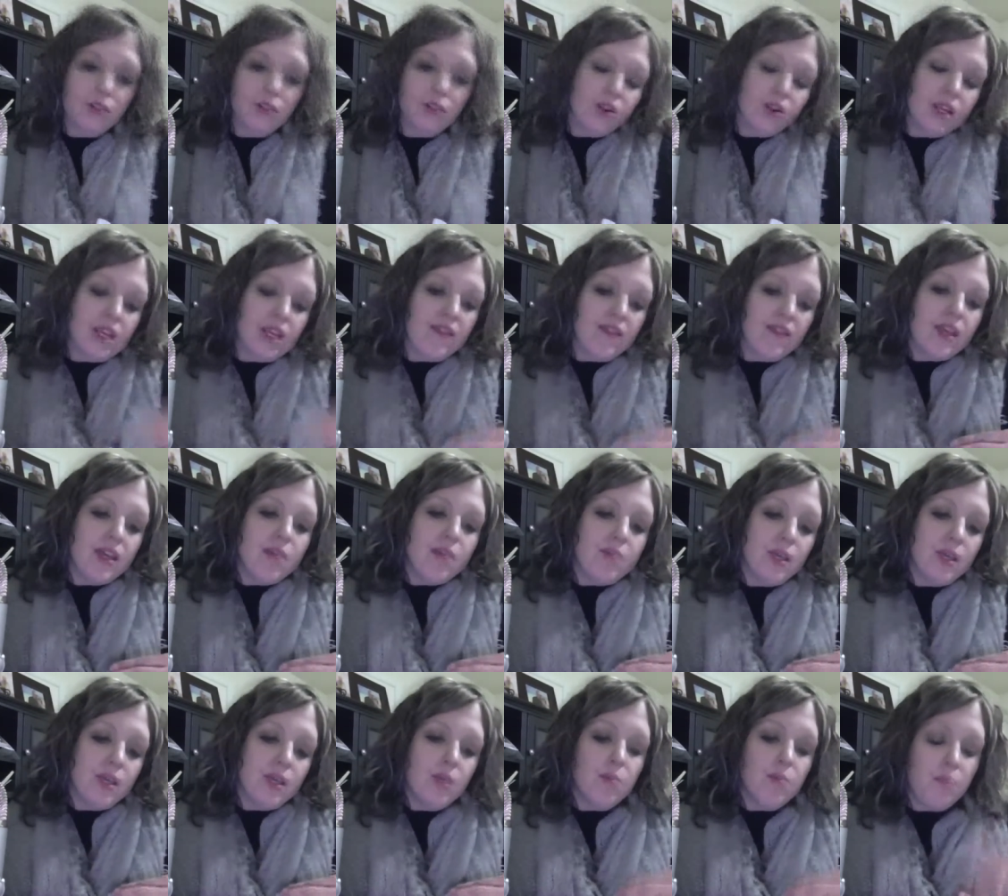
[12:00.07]
they're giving
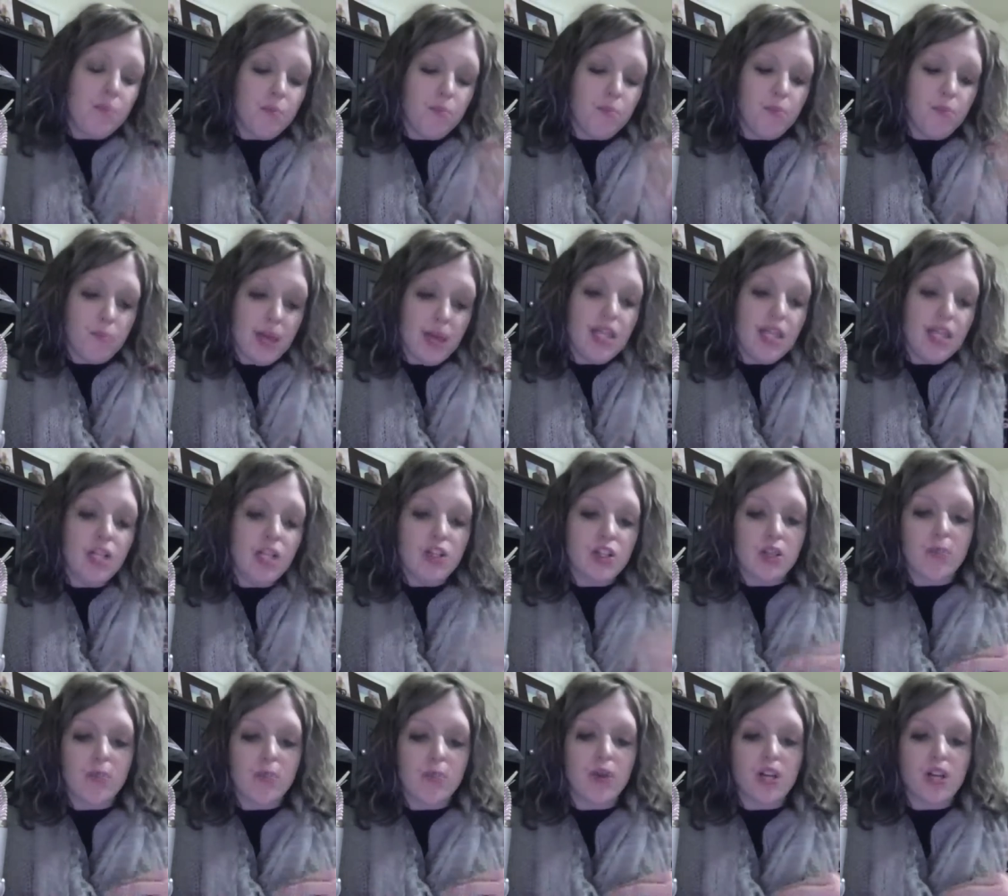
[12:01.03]
bending to
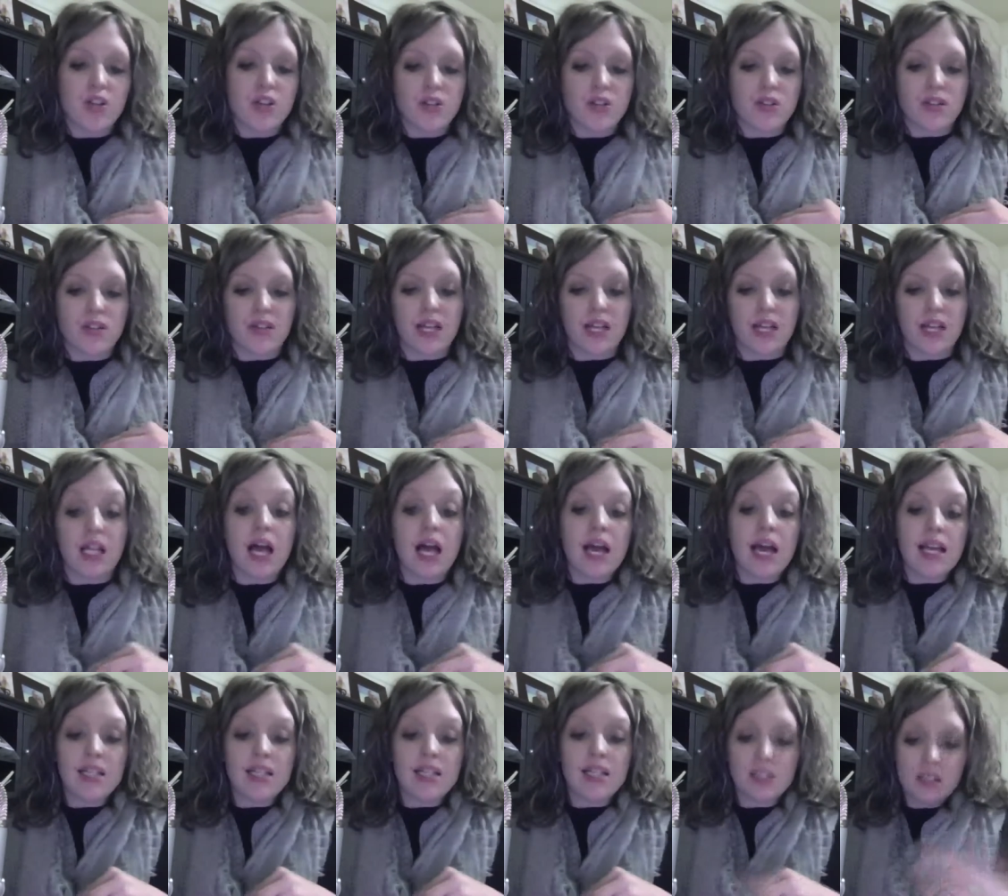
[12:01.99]
the pressures of the
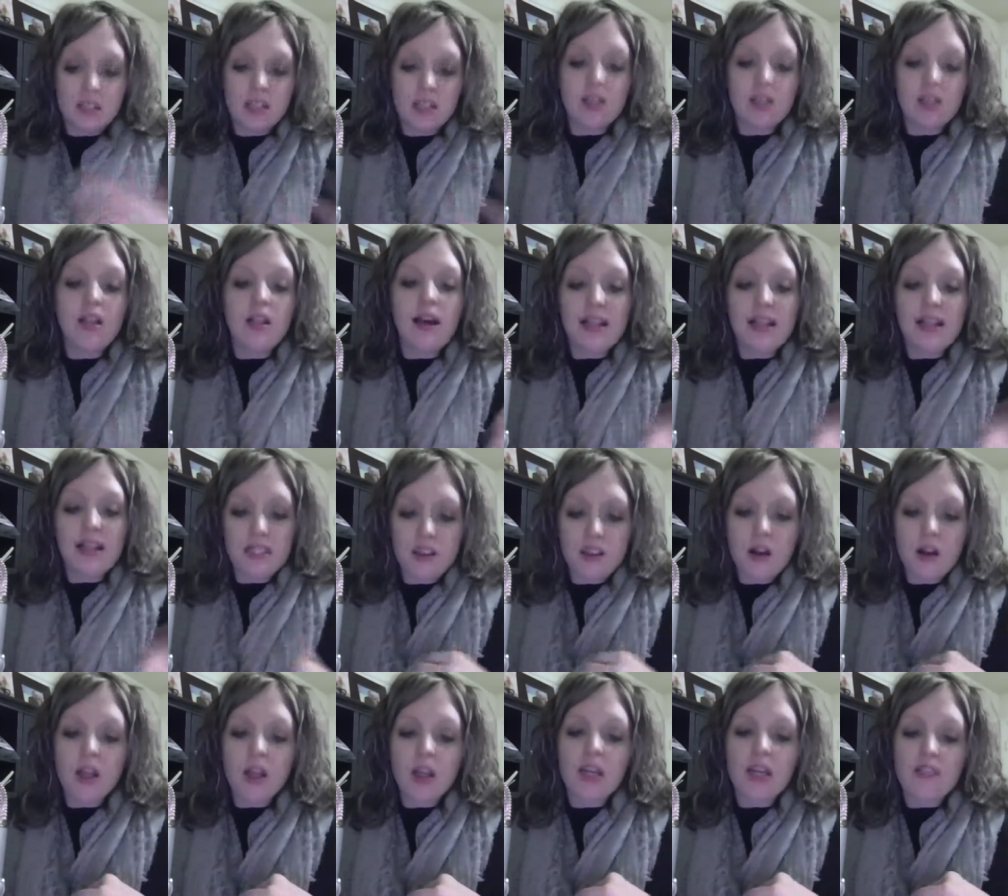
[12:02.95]
clients because the clients
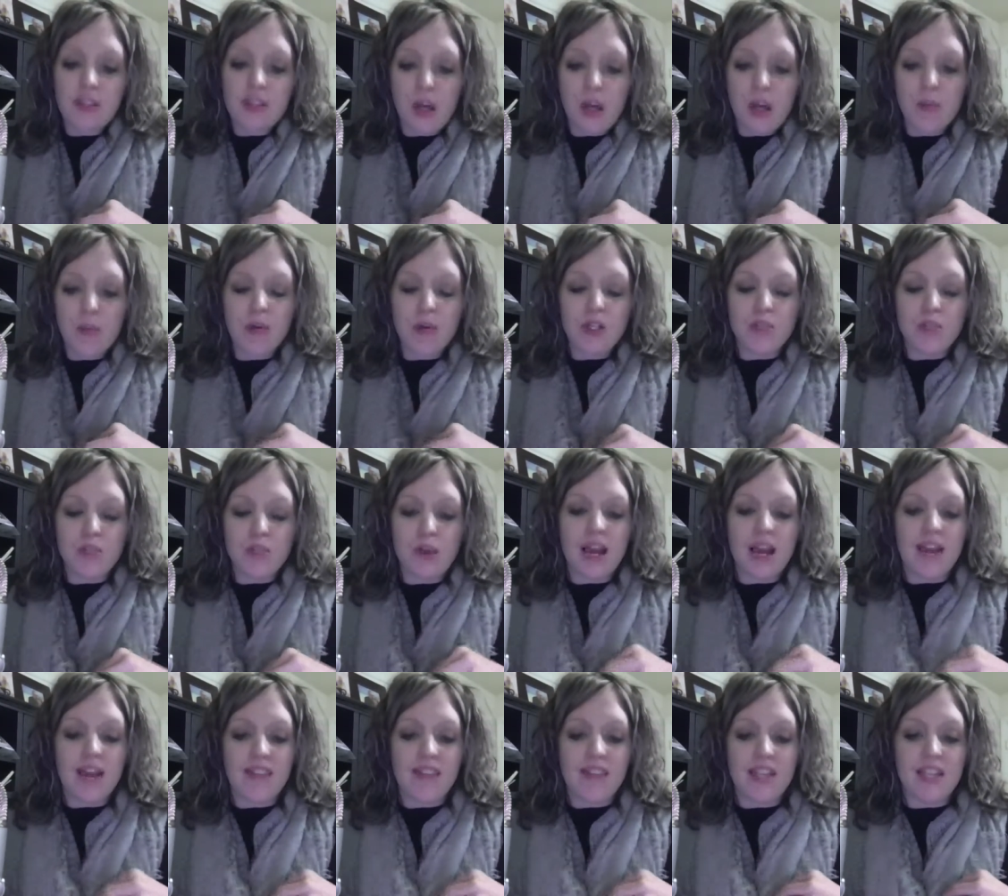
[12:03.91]
are giving that
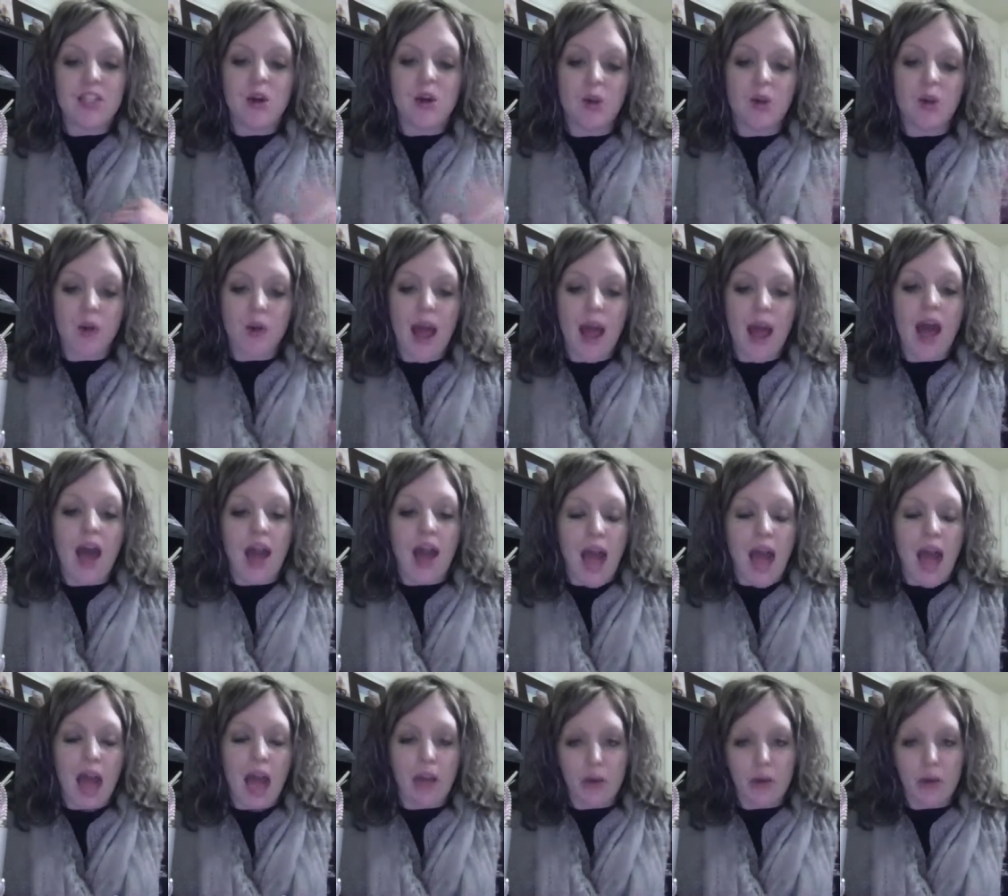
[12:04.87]
pushback and they don't know how to
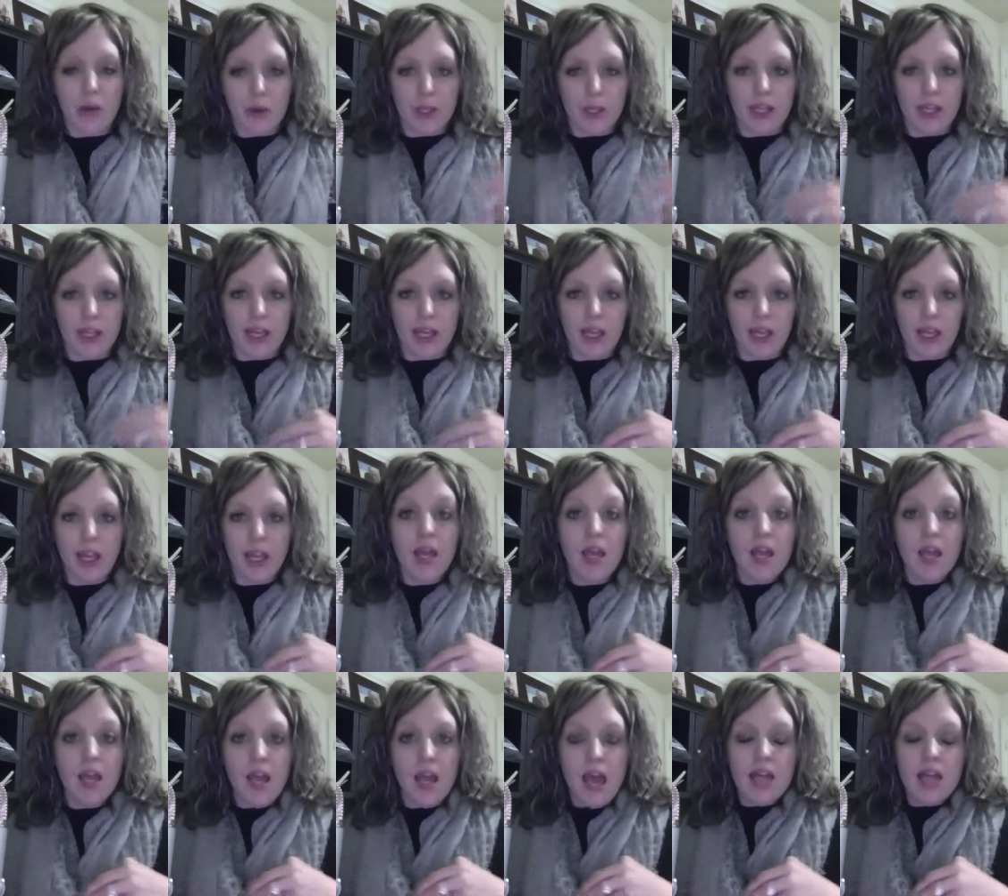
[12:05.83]
adequately
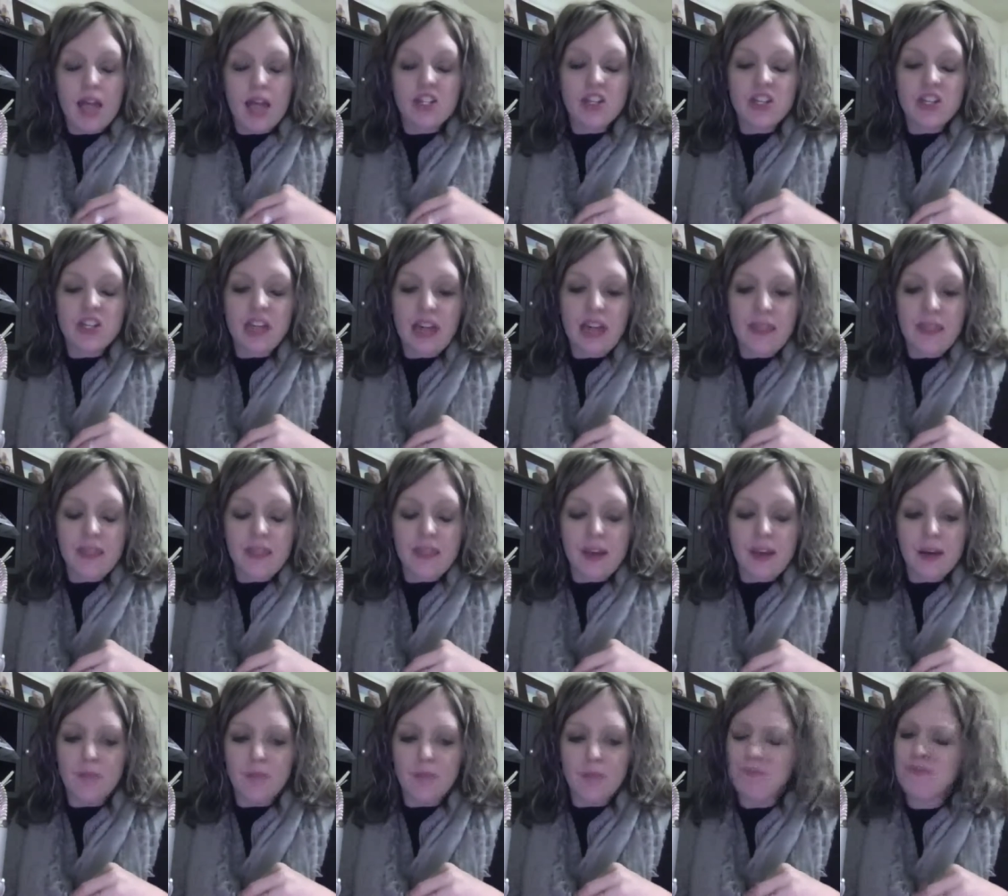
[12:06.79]
educate
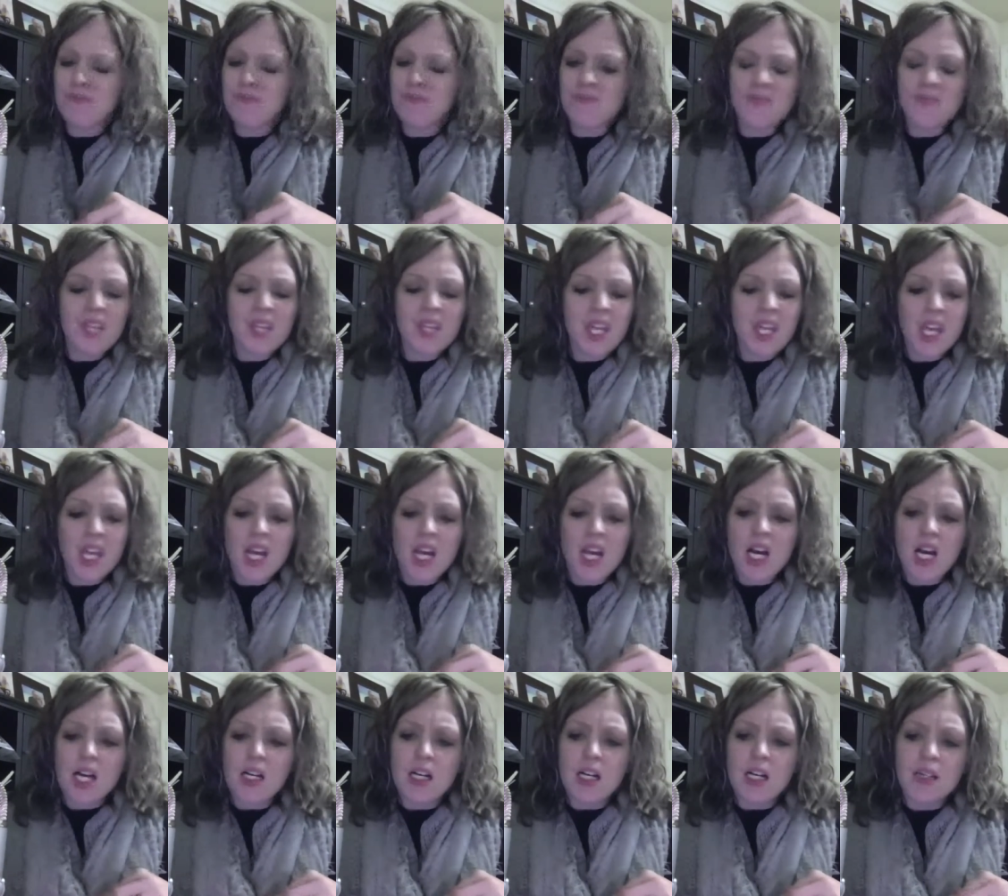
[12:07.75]
them
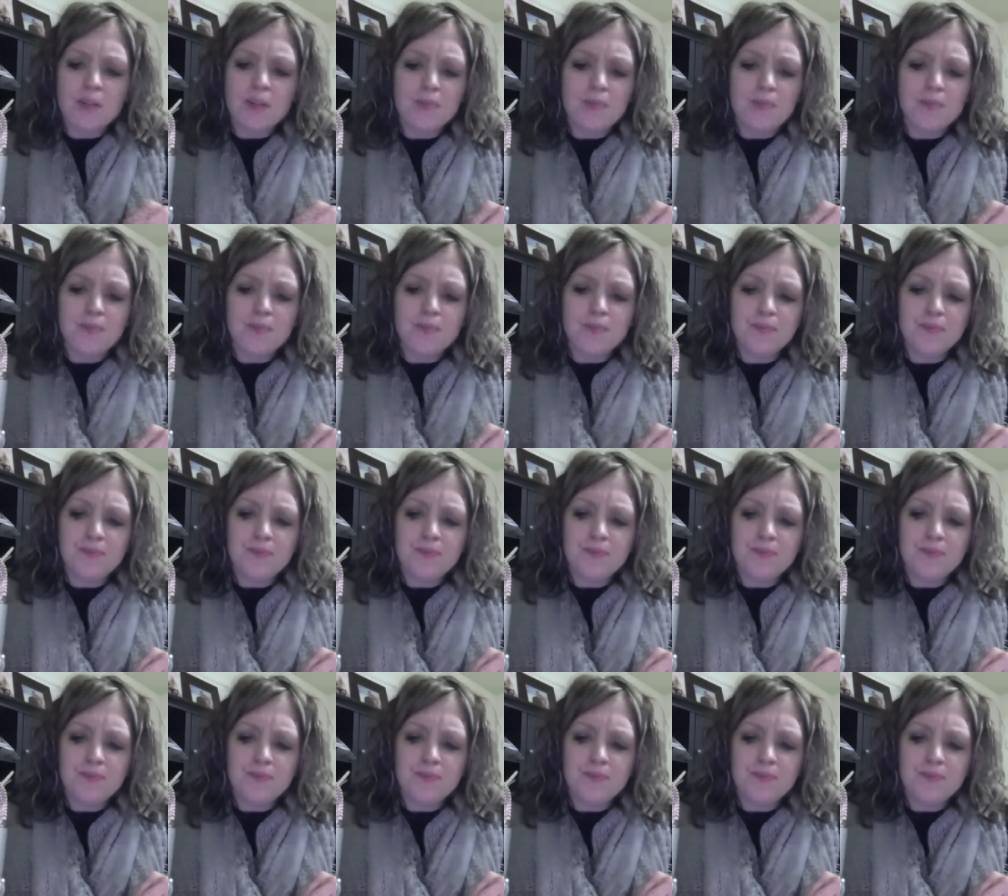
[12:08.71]
um,